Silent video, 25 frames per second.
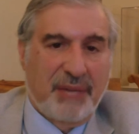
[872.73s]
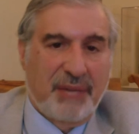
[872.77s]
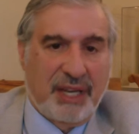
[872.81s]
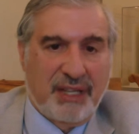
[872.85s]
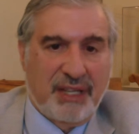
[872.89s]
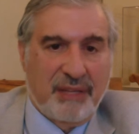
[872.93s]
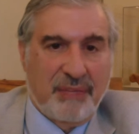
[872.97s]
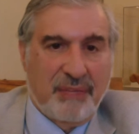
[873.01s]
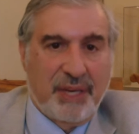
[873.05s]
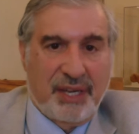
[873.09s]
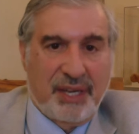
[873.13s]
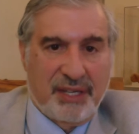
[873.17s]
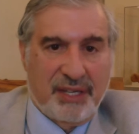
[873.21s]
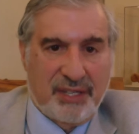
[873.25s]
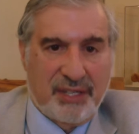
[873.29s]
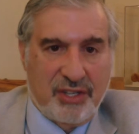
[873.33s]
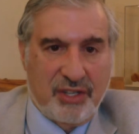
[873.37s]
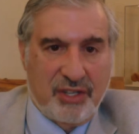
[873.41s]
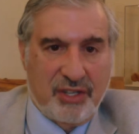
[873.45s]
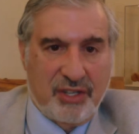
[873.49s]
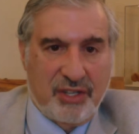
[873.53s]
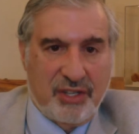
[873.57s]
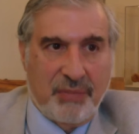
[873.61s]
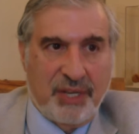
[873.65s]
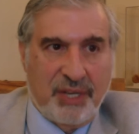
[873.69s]
able to bring
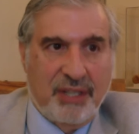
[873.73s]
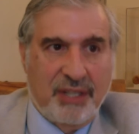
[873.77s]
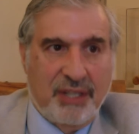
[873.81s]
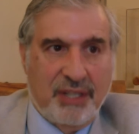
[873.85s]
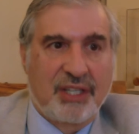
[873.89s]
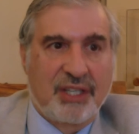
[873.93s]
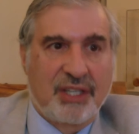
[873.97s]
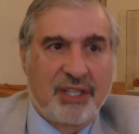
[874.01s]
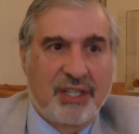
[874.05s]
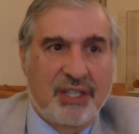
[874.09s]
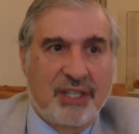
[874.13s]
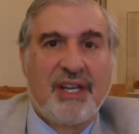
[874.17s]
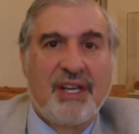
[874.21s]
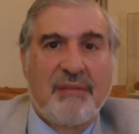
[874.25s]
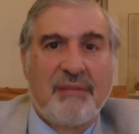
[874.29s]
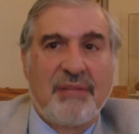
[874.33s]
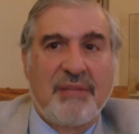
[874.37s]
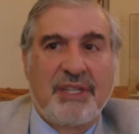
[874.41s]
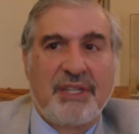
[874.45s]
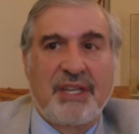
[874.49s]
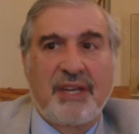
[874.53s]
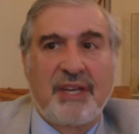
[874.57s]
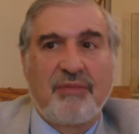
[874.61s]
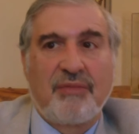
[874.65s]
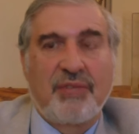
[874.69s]
back the passenger
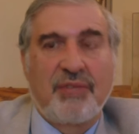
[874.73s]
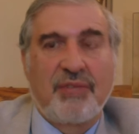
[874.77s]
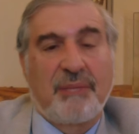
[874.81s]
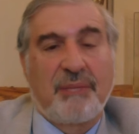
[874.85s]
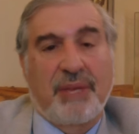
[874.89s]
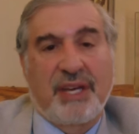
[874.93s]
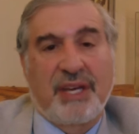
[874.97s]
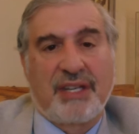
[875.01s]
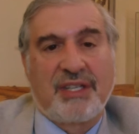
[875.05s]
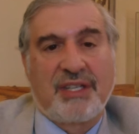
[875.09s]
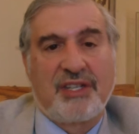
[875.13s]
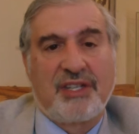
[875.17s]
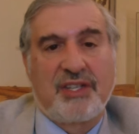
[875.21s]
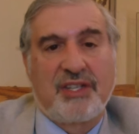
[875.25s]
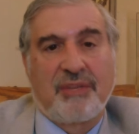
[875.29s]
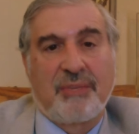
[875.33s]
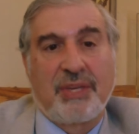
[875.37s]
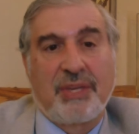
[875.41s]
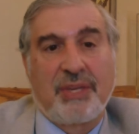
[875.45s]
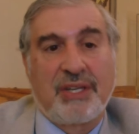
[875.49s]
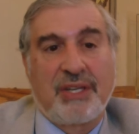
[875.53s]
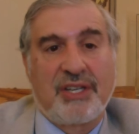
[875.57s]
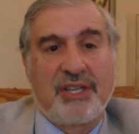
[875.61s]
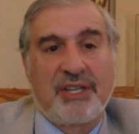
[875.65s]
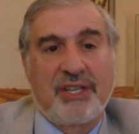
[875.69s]
pigeon. But then would the
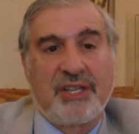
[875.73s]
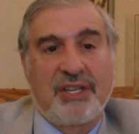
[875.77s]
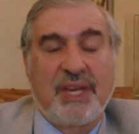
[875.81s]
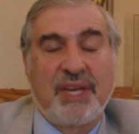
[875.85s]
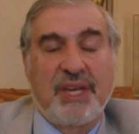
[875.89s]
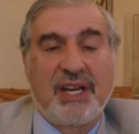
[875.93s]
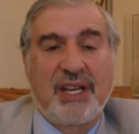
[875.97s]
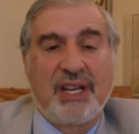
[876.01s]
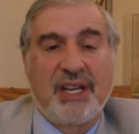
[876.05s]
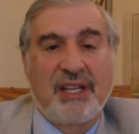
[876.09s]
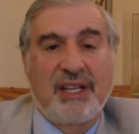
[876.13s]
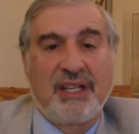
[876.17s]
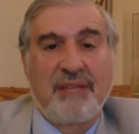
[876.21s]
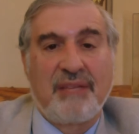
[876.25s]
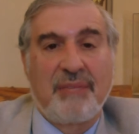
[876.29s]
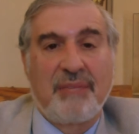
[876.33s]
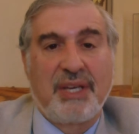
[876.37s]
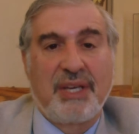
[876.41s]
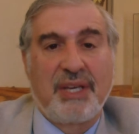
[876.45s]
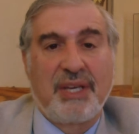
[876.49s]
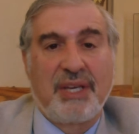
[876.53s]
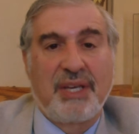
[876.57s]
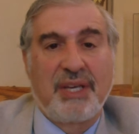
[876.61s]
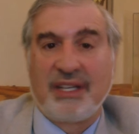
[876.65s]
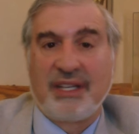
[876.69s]
passenger pigeon
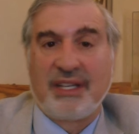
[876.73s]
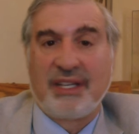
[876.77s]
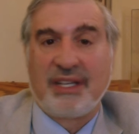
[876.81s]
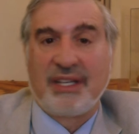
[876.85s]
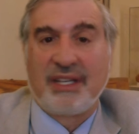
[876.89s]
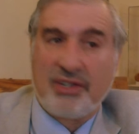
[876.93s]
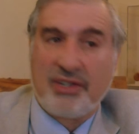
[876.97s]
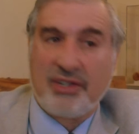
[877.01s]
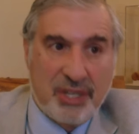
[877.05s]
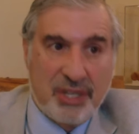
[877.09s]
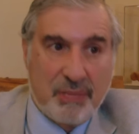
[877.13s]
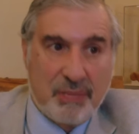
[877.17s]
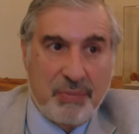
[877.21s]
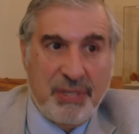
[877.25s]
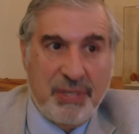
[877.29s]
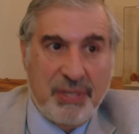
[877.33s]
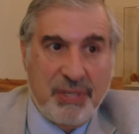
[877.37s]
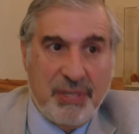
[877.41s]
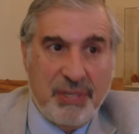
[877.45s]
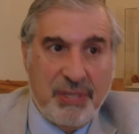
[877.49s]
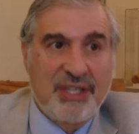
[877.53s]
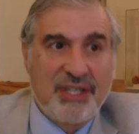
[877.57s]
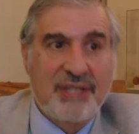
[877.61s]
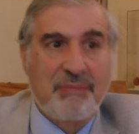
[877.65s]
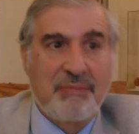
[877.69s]
immediately be an
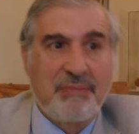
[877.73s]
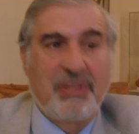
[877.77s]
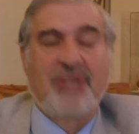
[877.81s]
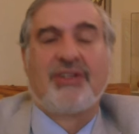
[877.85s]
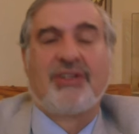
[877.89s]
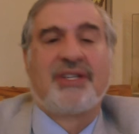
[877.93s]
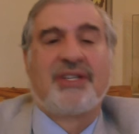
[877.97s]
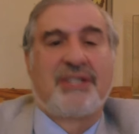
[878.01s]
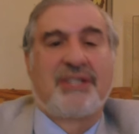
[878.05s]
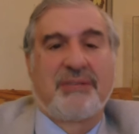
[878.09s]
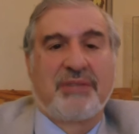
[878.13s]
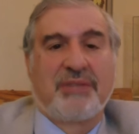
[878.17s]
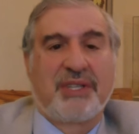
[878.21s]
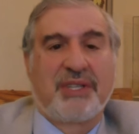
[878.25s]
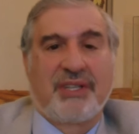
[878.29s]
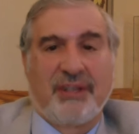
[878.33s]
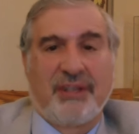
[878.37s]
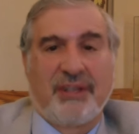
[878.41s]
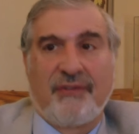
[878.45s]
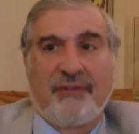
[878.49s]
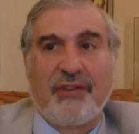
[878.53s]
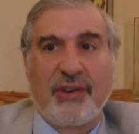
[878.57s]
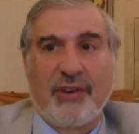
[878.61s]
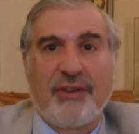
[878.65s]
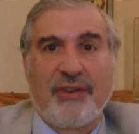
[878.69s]
endangered species
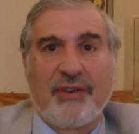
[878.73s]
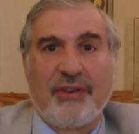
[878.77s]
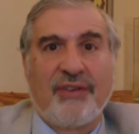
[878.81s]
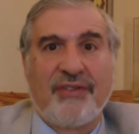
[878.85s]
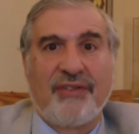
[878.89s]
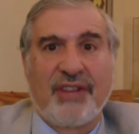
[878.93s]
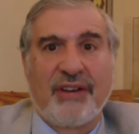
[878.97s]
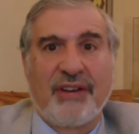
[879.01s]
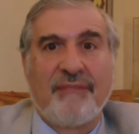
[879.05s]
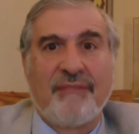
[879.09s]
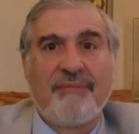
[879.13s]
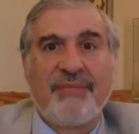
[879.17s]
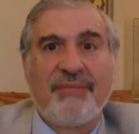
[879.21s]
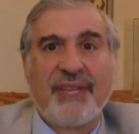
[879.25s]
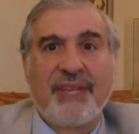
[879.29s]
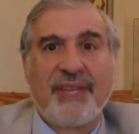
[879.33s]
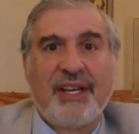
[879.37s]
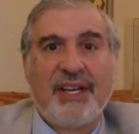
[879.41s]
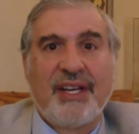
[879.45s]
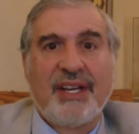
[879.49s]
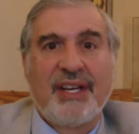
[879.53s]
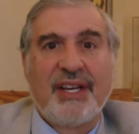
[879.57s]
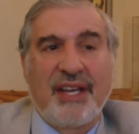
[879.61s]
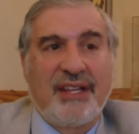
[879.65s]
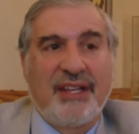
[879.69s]
because there were so few of
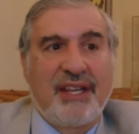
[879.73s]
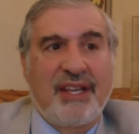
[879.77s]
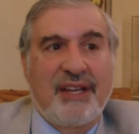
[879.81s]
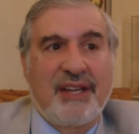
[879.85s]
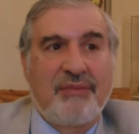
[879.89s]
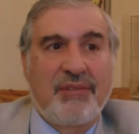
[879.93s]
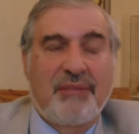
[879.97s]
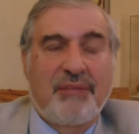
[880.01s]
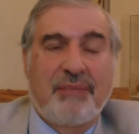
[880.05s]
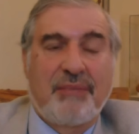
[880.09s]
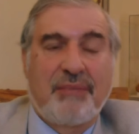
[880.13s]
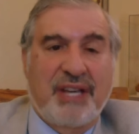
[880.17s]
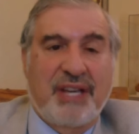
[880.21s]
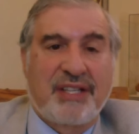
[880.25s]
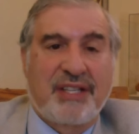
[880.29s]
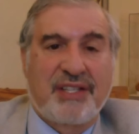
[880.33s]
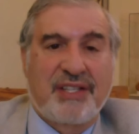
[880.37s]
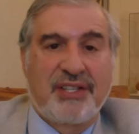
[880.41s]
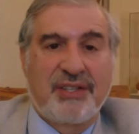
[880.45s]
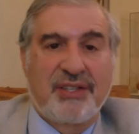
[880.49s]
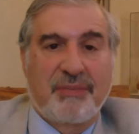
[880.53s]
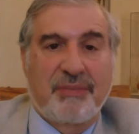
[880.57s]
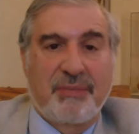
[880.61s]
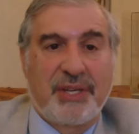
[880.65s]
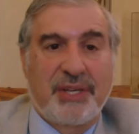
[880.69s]
them? And
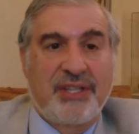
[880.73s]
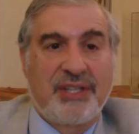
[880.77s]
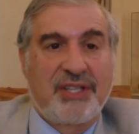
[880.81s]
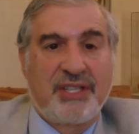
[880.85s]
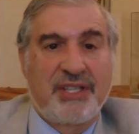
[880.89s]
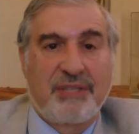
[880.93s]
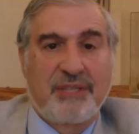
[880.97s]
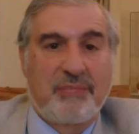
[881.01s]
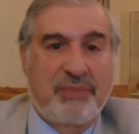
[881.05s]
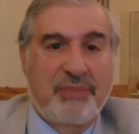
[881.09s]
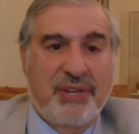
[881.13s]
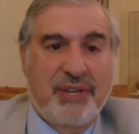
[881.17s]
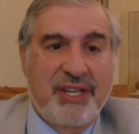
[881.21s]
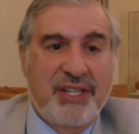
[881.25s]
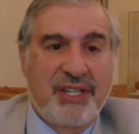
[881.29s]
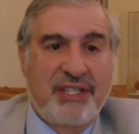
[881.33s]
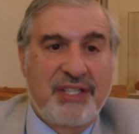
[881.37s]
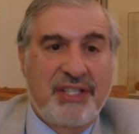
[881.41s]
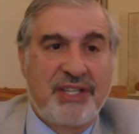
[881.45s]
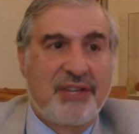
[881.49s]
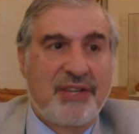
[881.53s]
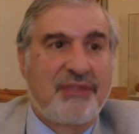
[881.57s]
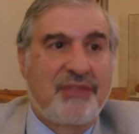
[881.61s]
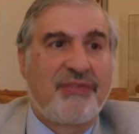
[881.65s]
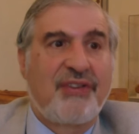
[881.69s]
then would passenger
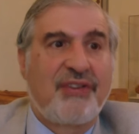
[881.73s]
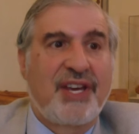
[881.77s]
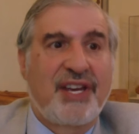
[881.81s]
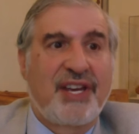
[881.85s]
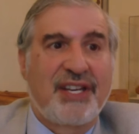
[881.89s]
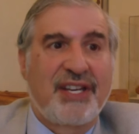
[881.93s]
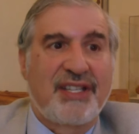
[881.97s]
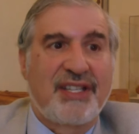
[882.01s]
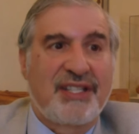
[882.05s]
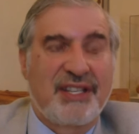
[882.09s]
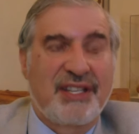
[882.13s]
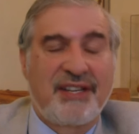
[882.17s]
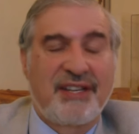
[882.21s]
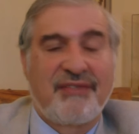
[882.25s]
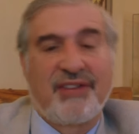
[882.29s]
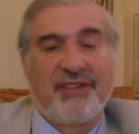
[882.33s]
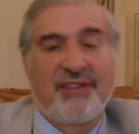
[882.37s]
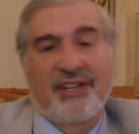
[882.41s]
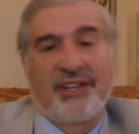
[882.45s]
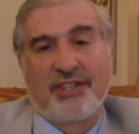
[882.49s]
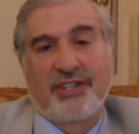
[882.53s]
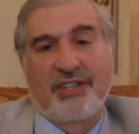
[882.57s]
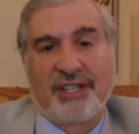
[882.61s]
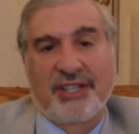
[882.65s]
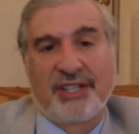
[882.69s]
pigeons breed so
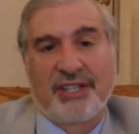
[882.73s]
fast